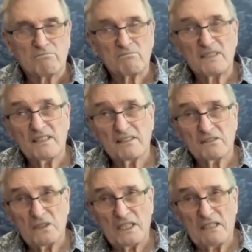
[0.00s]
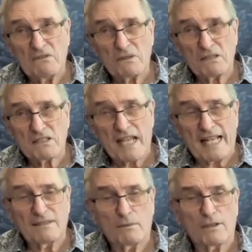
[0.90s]
Didn't lead you
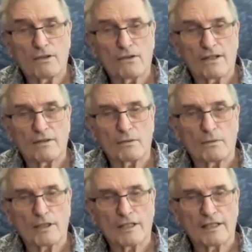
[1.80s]
exactly where you thought you were going to